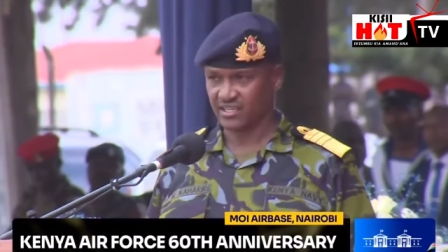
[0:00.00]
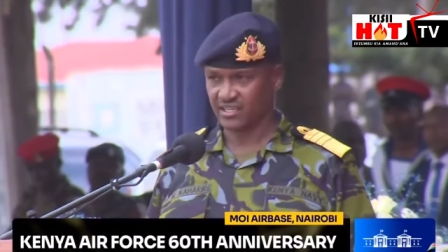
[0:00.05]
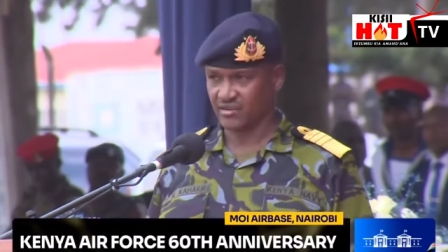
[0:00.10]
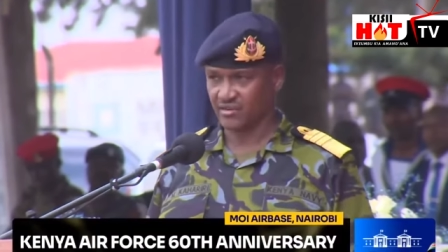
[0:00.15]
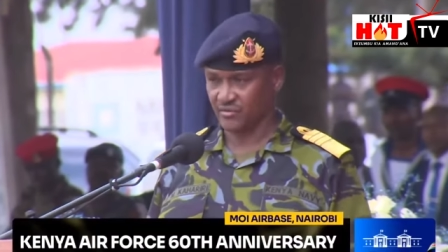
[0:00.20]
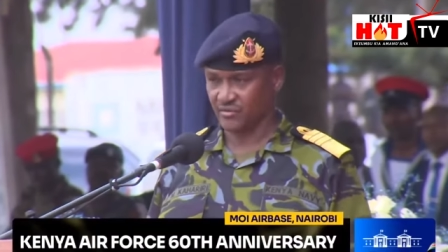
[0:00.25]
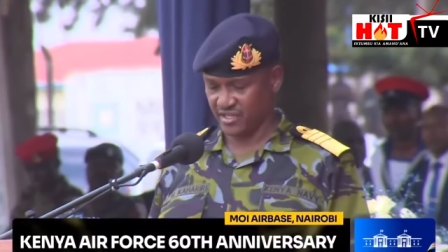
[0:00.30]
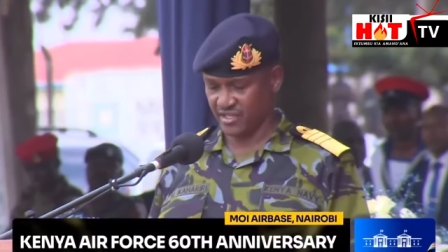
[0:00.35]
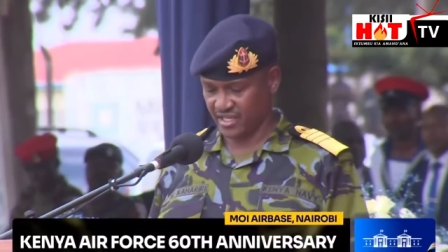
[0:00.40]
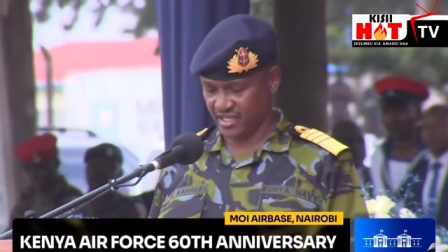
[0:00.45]

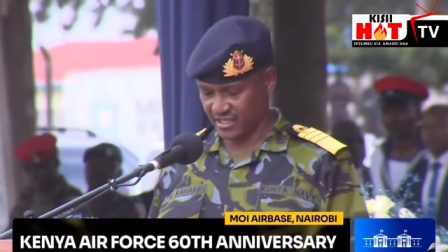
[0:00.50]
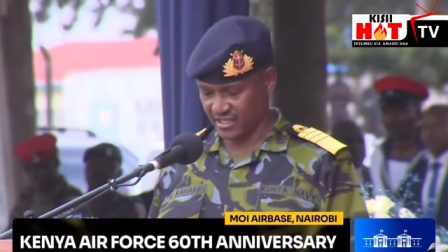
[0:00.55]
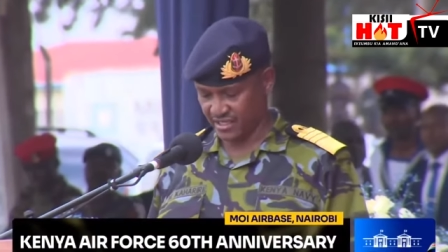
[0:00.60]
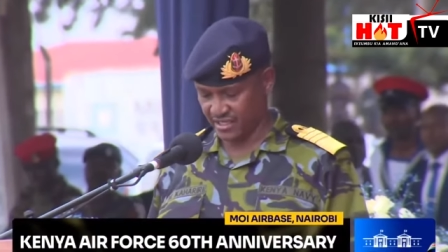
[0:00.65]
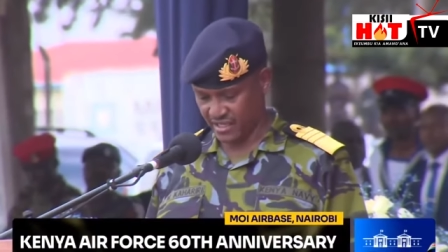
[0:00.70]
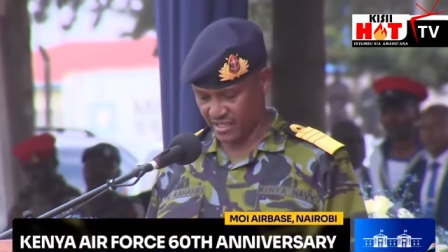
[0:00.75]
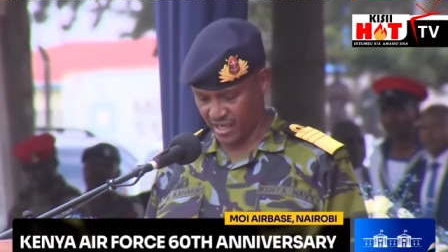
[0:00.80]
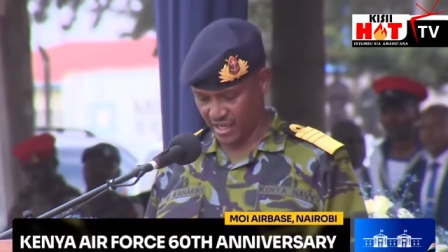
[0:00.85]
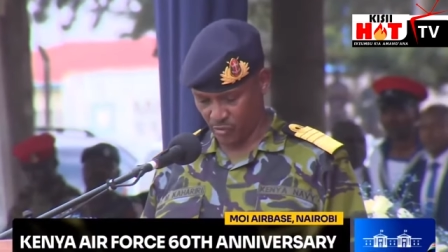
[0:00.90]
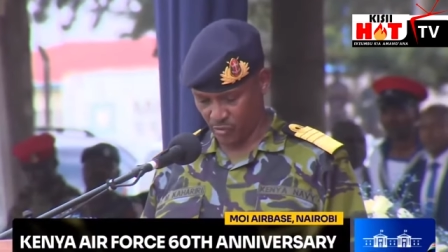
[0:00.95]
within
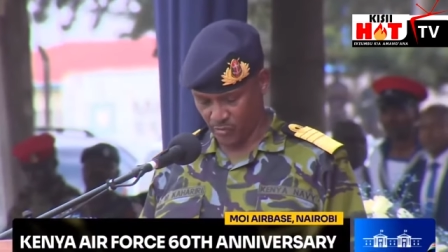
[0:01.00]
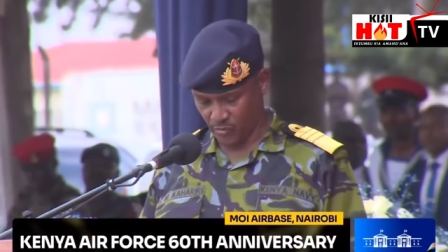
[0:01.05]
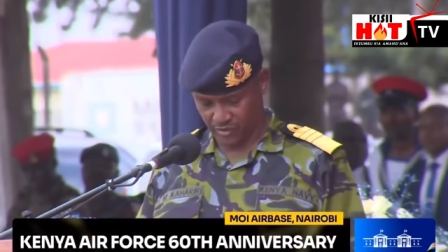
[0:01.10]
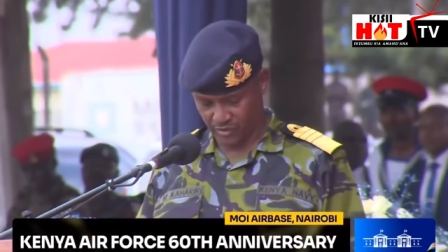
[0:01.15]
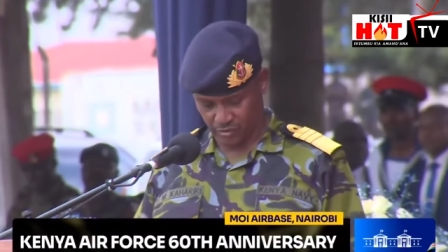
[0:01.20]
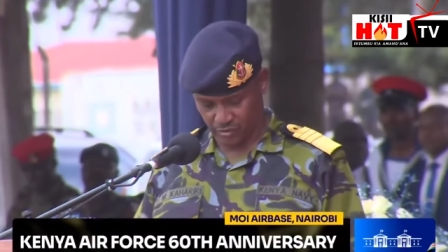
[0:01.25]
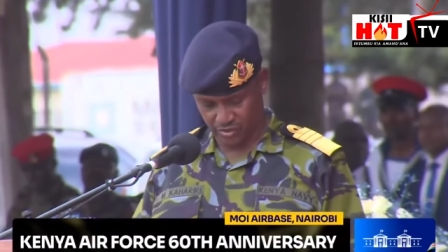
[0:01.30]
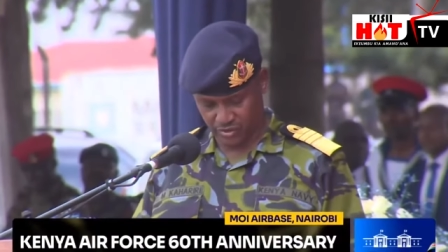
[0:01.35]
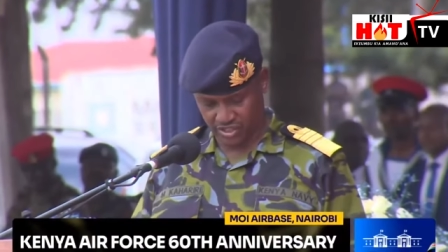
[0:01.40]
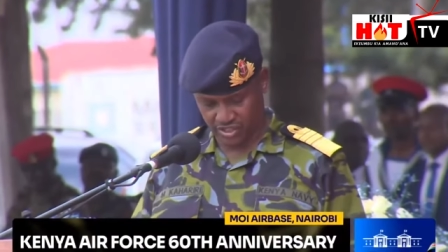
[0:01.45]
the oper
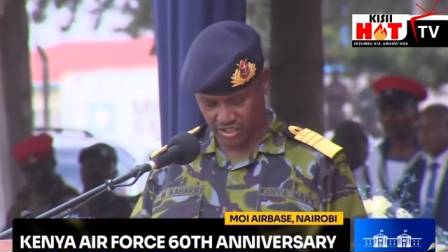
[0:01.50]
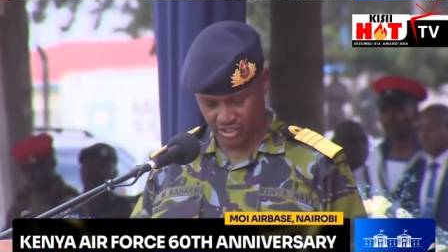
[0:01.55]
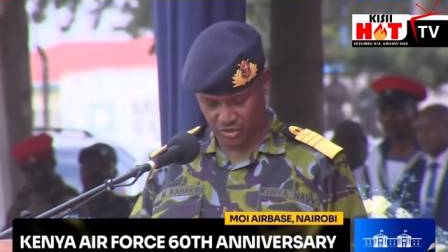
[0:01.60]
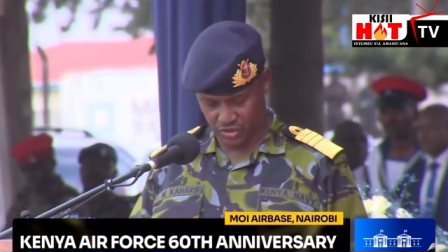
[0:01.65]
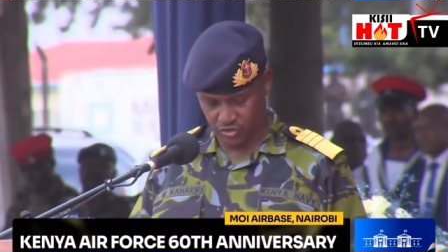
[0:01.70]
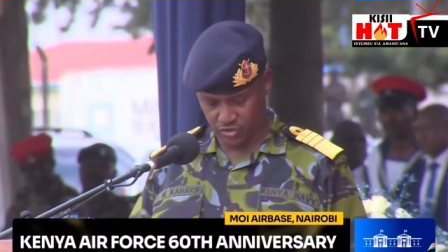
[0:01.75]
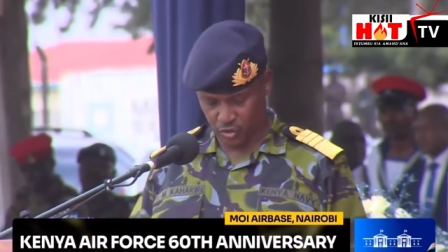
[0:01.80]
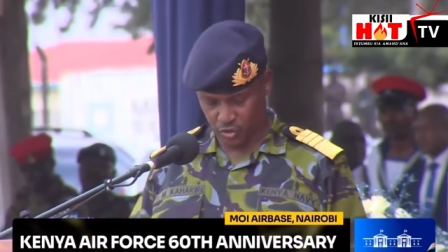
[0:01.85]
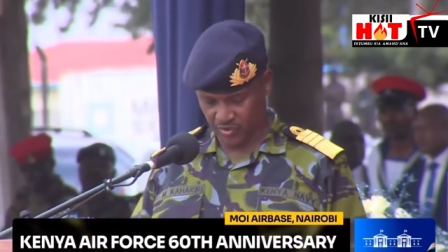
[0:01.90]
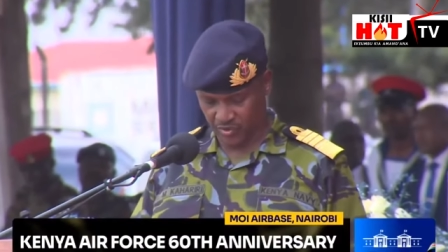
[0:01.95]
continued
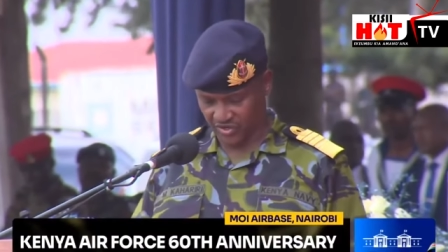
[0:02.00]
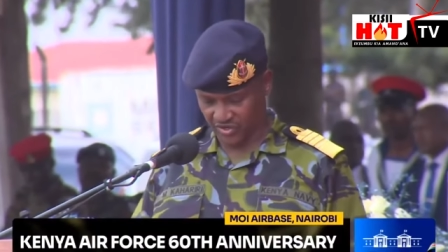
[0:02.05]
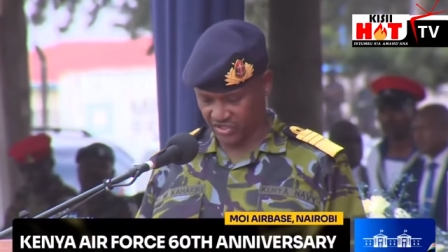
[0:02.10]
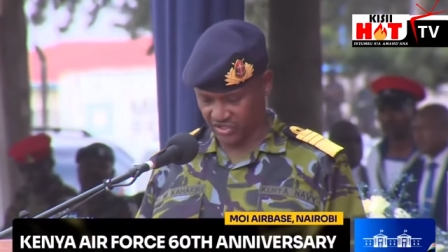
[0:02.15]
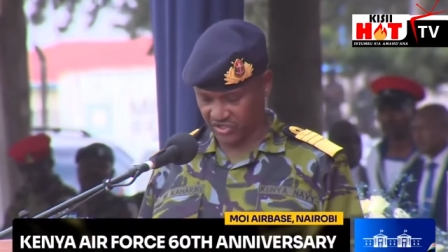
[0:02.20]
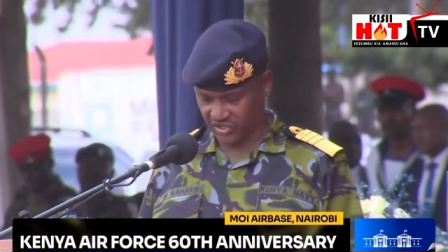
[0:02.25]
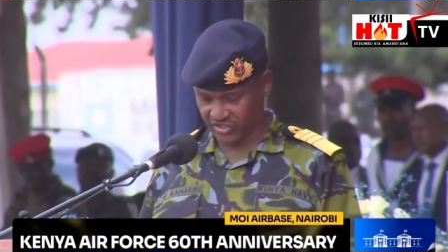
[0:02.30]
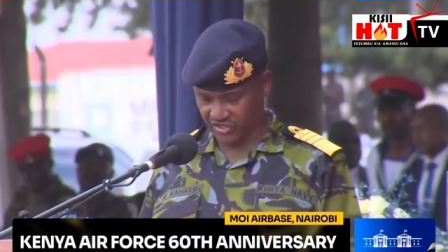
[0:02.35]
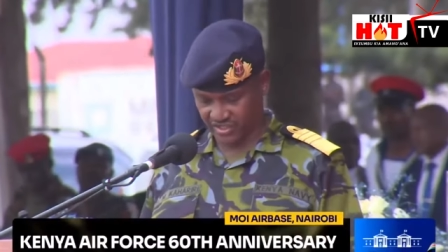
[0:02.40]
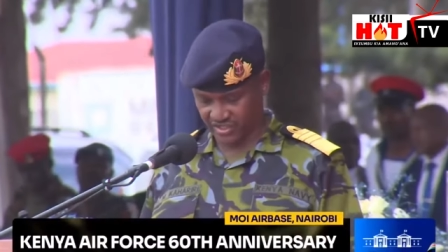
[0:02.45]

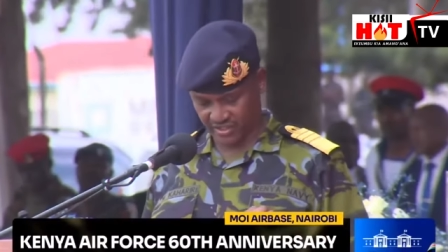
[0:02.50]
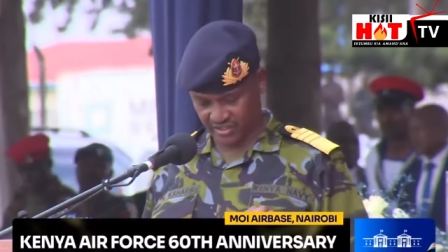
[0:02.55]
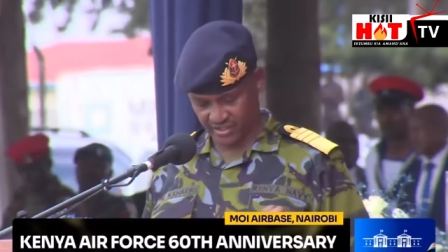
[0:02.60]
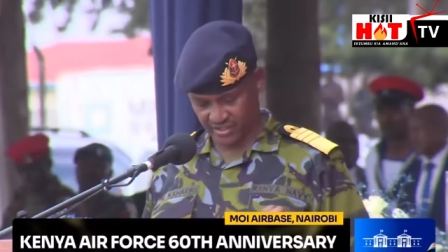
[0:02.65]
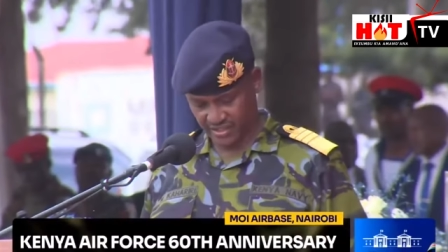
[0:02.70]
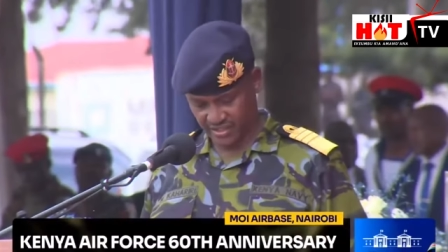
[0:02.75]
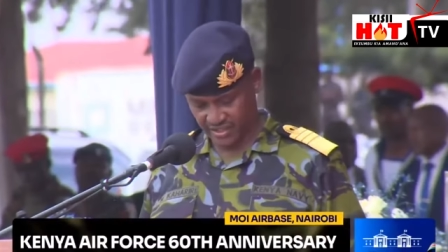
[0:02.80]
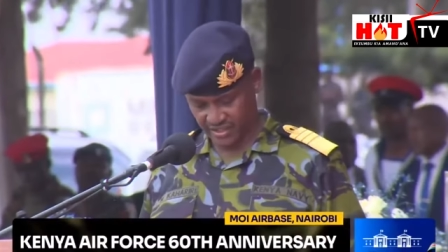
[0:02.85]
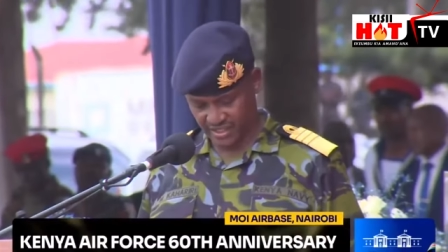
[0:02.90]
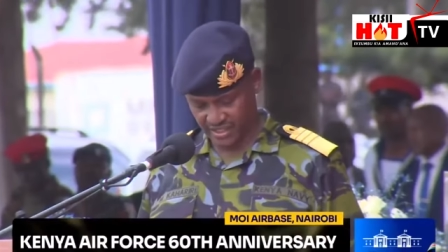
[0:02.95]
operations
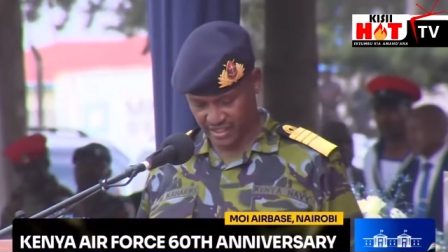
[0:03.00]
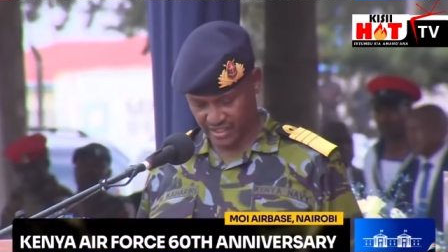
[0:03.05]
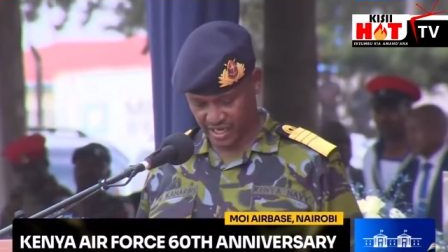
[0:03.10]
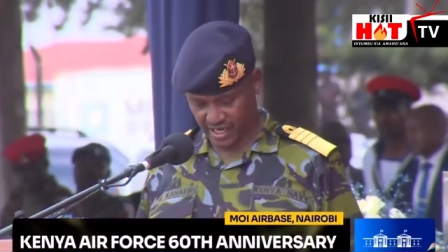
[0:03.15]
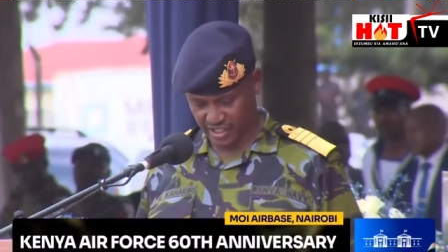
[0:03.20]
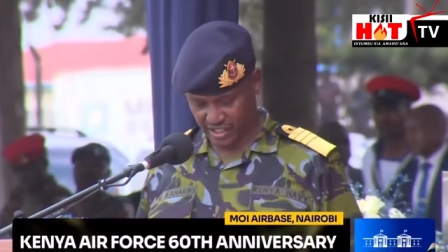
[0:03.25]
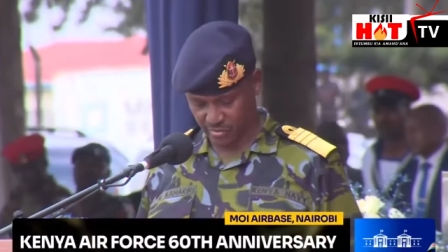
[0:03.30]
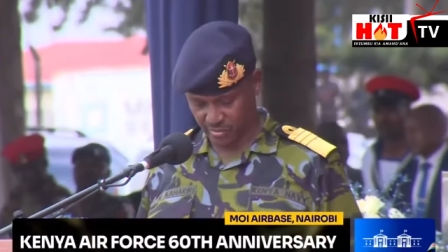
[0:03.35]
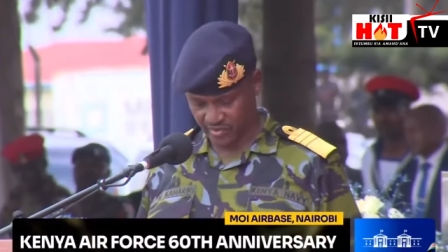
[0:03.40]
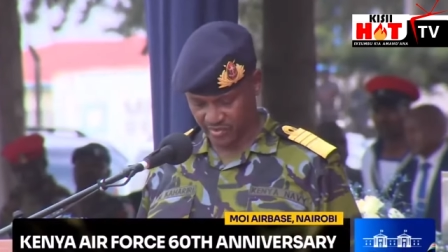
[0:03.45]
in
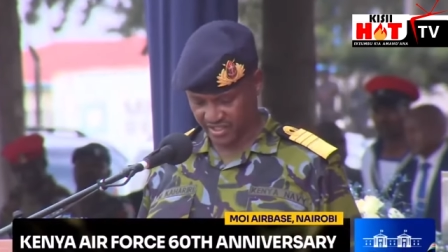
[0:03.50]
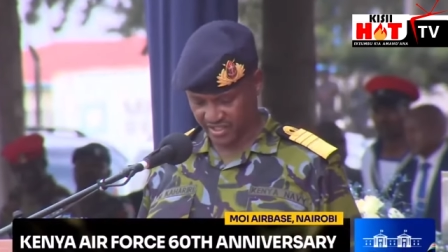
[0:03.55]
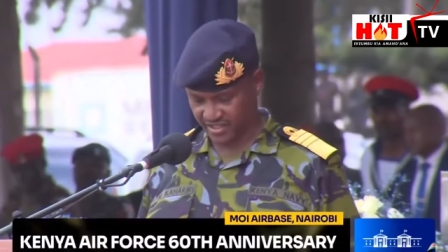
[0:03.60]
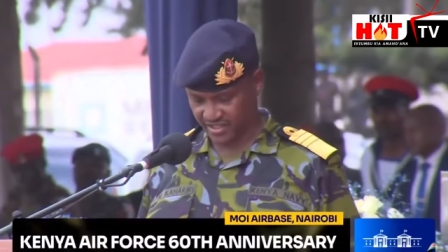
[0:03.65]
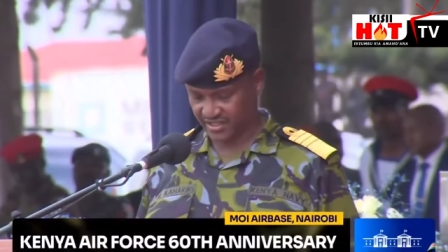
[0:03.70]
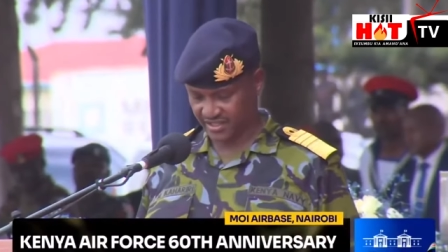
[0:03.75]
ATMIS.